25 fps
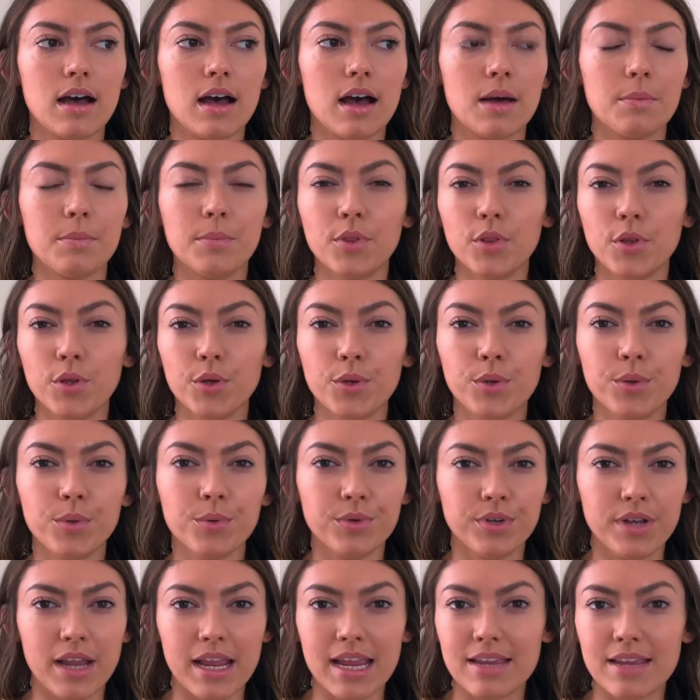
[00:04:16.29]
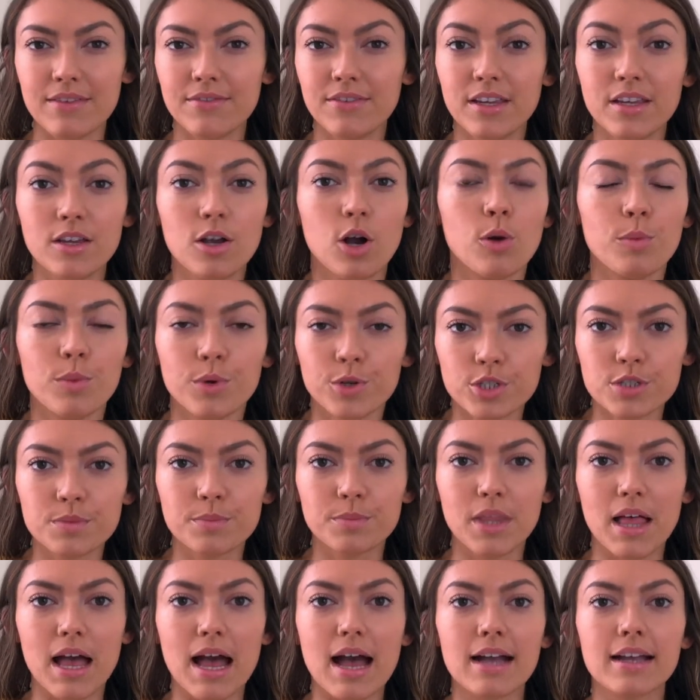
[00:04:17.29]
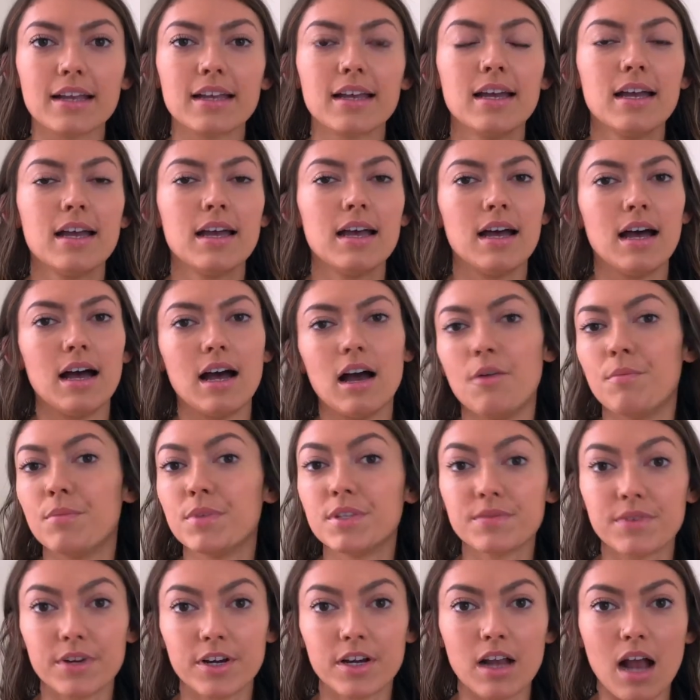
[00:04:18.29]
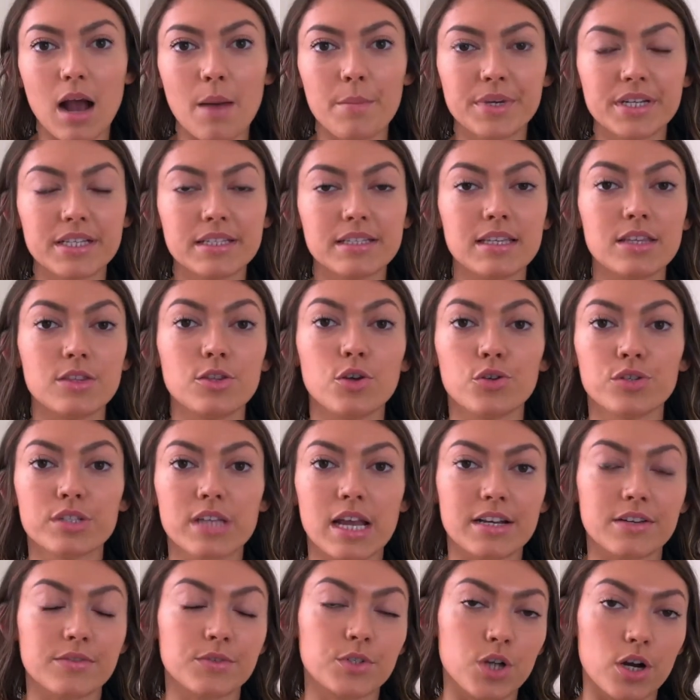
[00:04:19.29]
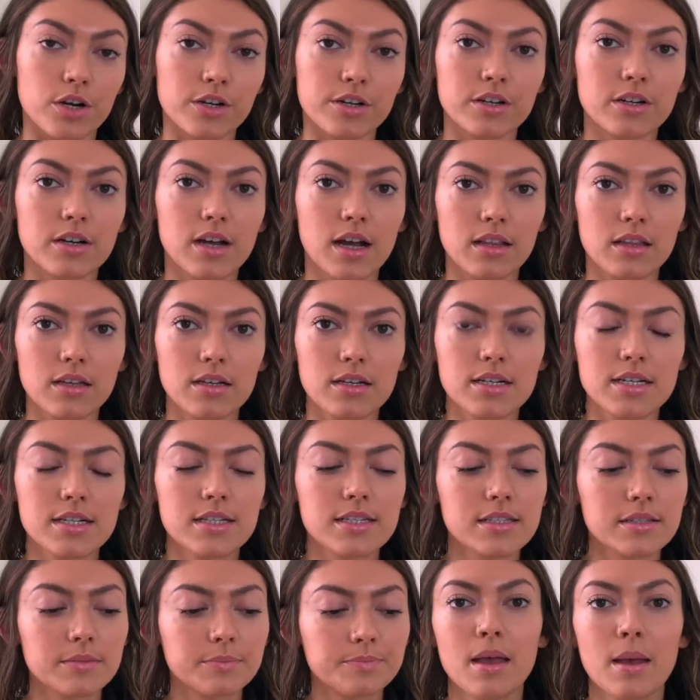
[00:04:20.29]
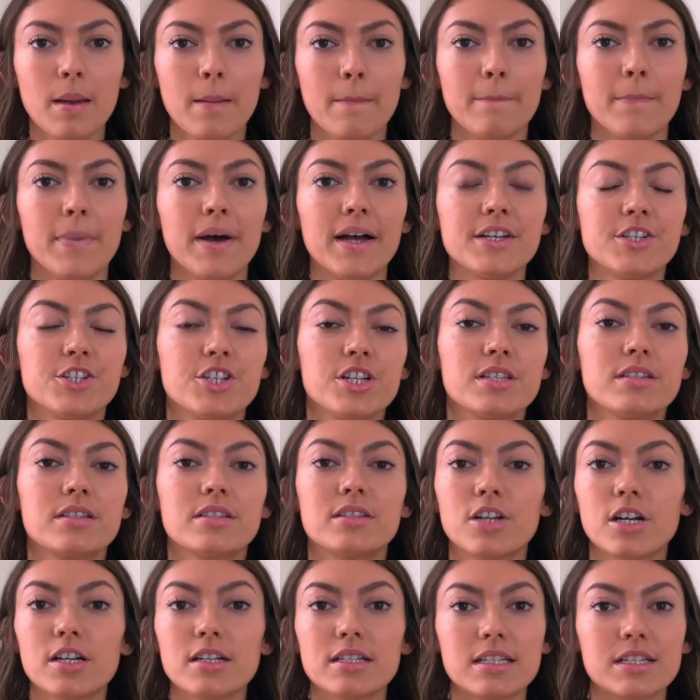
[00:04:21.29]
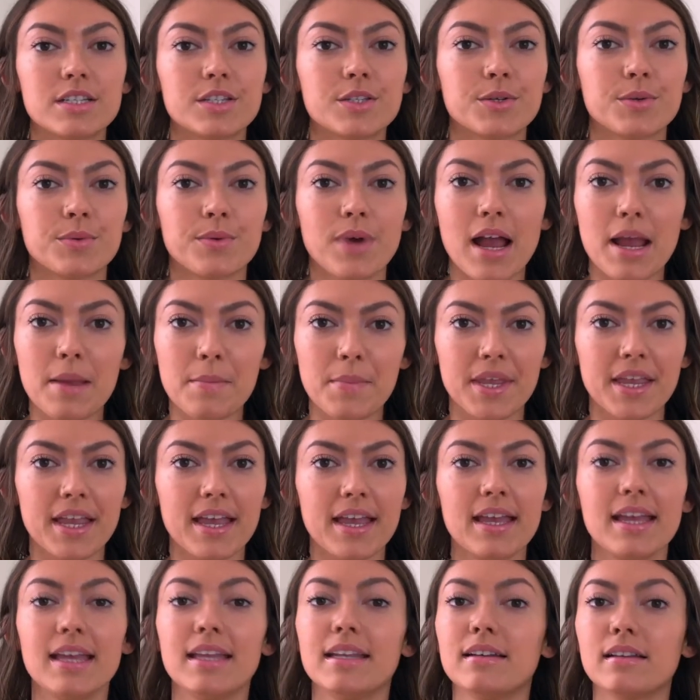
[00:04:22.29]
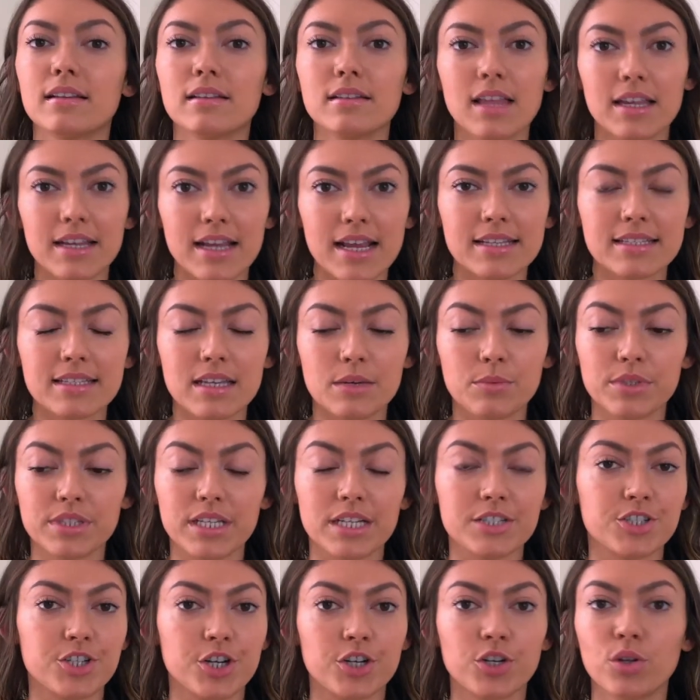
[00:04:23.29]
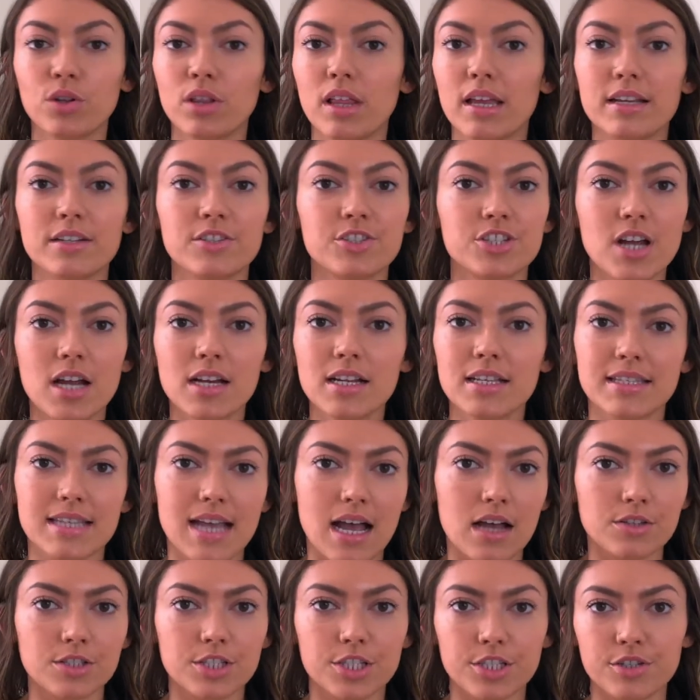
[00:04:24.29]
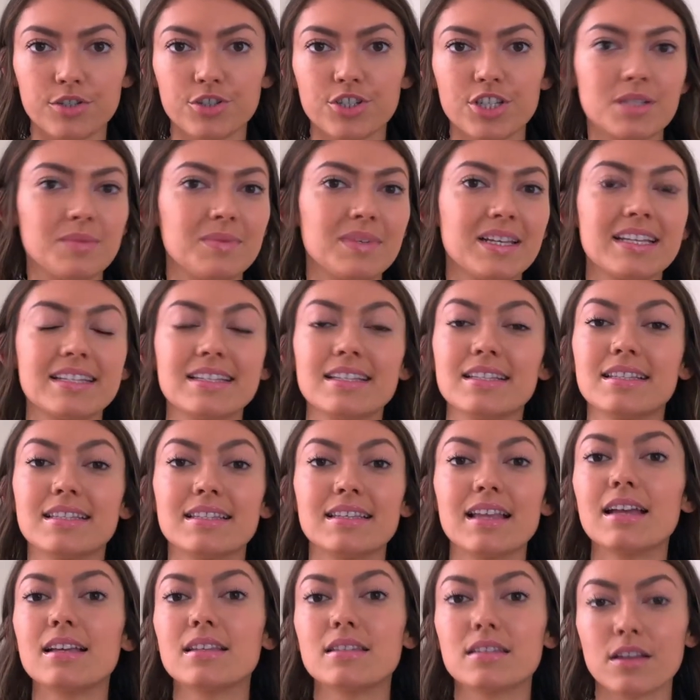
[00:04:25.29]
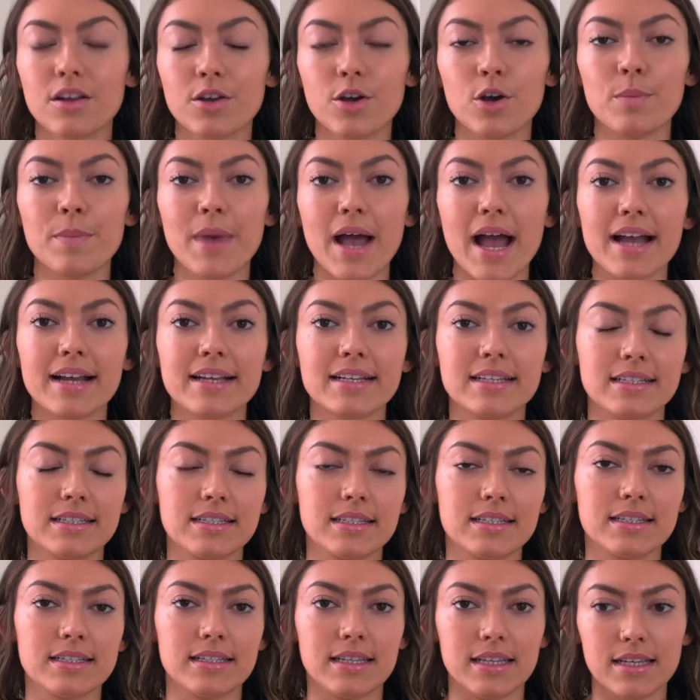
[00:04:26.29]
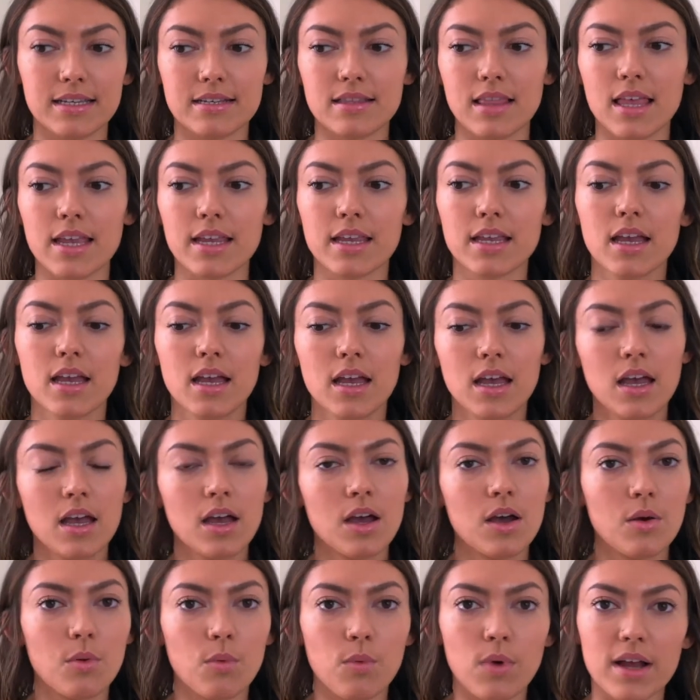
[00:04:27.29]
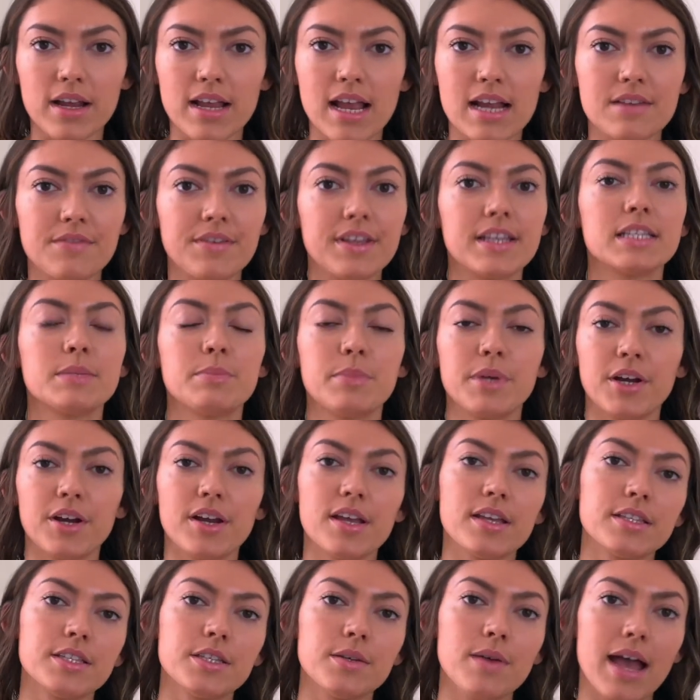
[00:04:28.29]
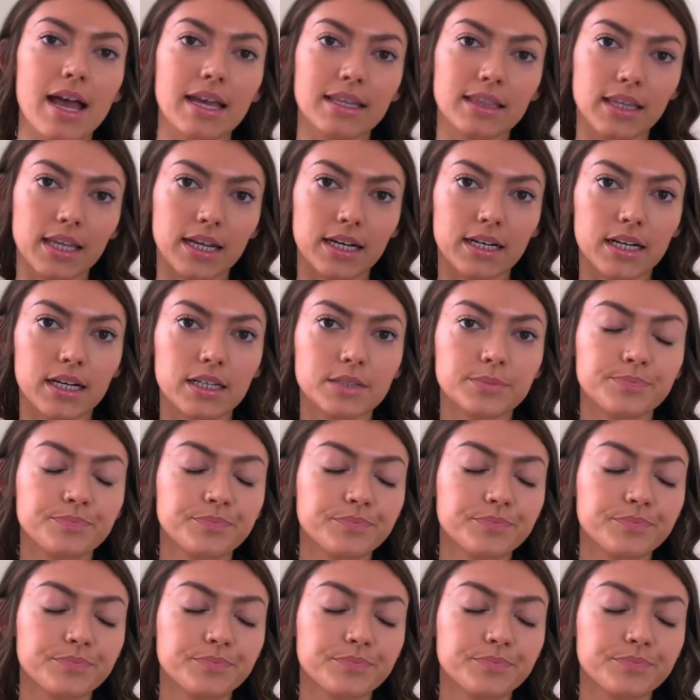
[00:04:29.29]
blue, navy, almost black. It's very common to see those kind of darker colors. But just start describing it. And like I said, with that journal, like jot it down too, just because it's nice to go back and to see like what kind of experience you had later.